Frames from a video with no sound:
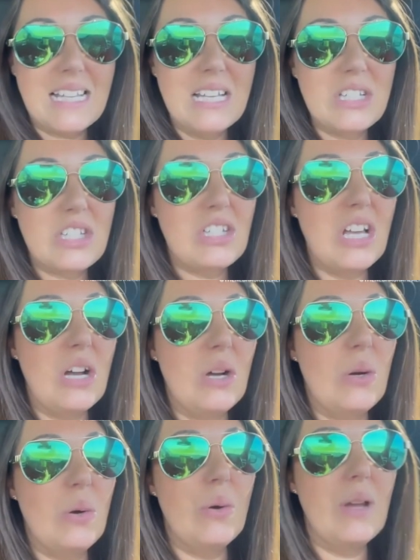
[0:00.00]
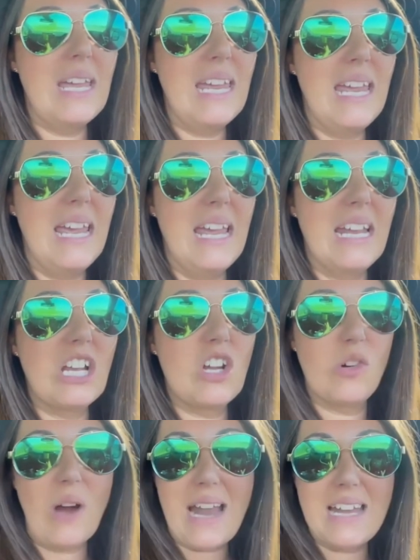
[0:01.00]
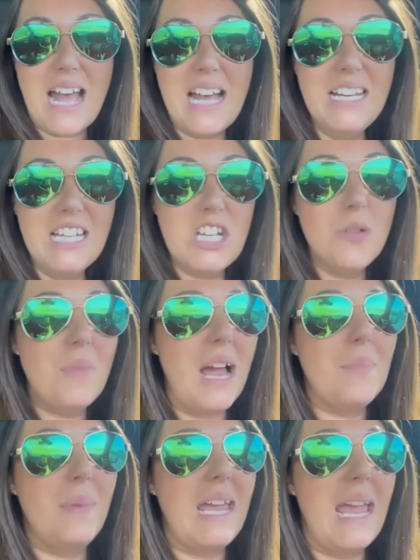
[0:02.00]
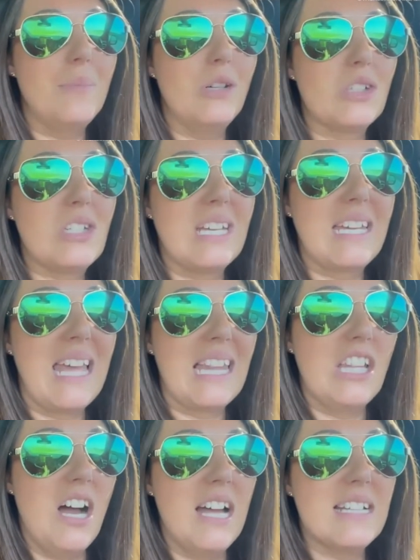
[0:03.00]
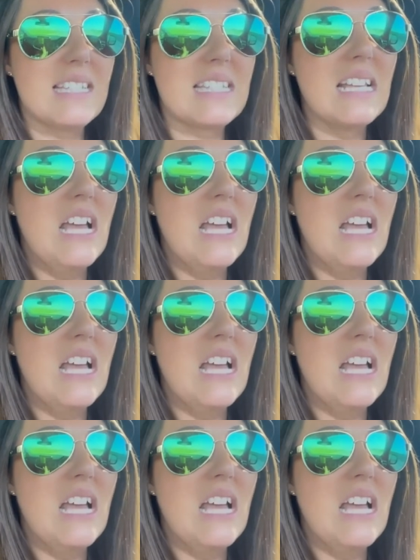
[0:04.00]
So in Gretna, you might be able to get lots